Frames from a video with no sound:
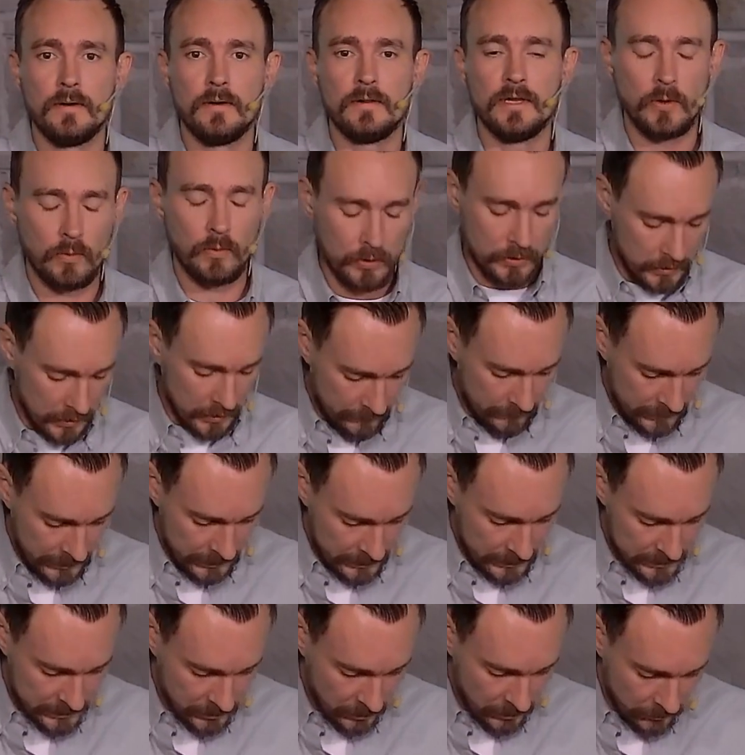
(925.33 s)
They were living
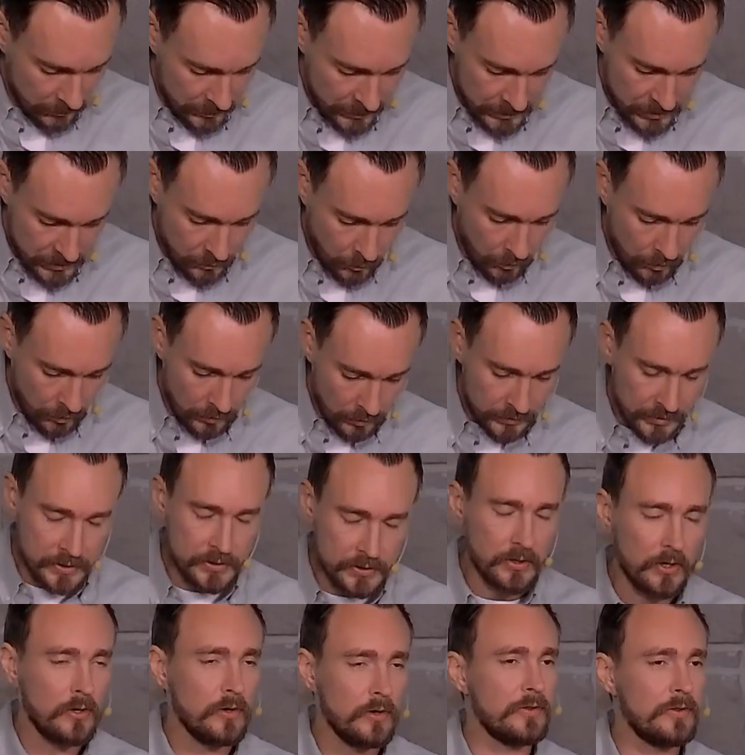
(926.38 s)
as though this world
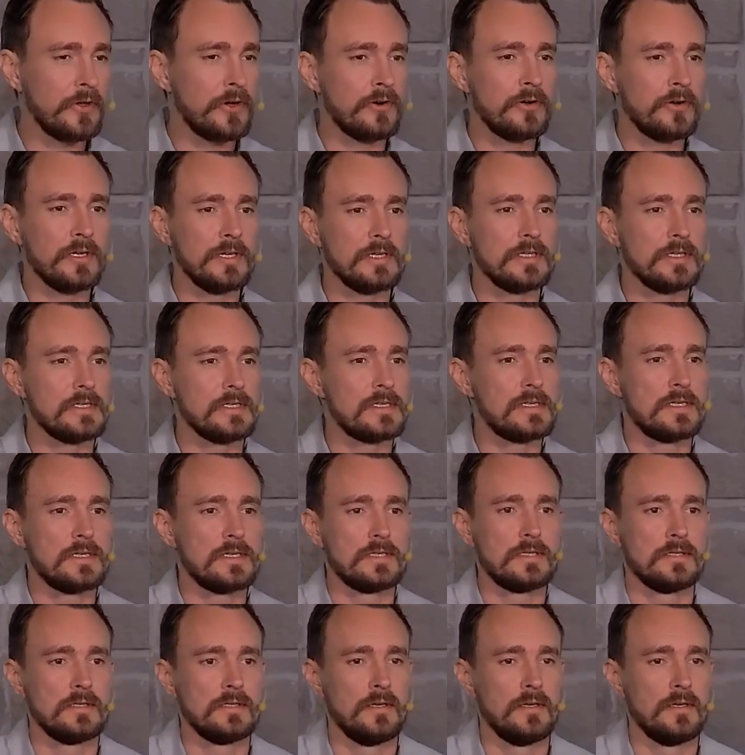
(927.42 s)
is all there is.